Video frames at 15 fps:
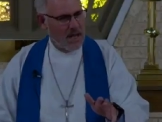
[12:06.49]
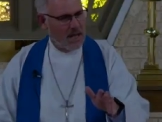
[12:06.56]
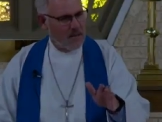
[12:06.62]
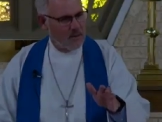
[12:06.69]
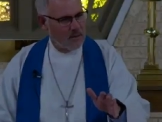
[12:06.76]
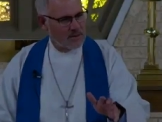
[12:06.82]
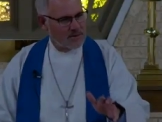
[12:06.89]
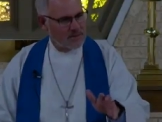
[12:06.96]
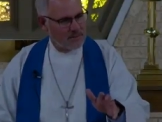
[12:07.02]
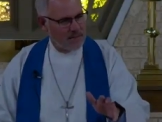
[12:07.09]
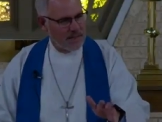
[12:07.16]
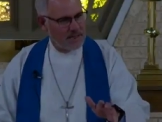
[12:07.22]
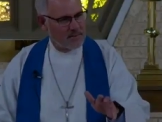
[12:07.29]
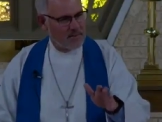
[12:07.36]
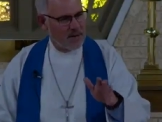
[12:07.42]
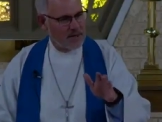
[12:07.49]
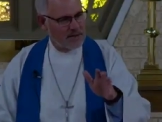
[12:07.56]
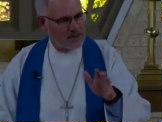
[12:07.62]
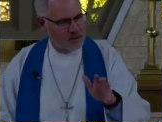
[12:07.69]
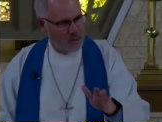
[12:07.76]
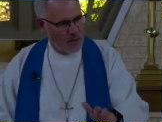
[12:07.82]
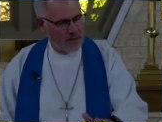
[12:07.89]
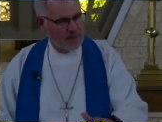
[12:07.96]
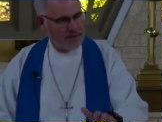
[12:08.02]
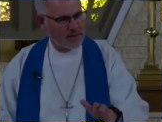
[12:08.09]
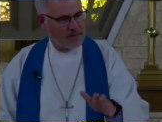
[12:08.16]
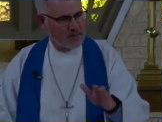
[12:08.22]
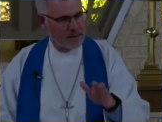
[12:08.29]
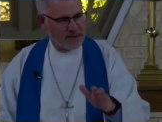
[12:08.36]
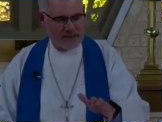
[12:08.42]
I want to make my
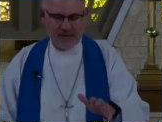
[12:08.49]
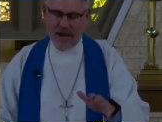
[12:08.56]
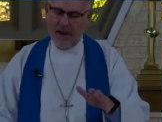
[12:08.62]
dwelling place.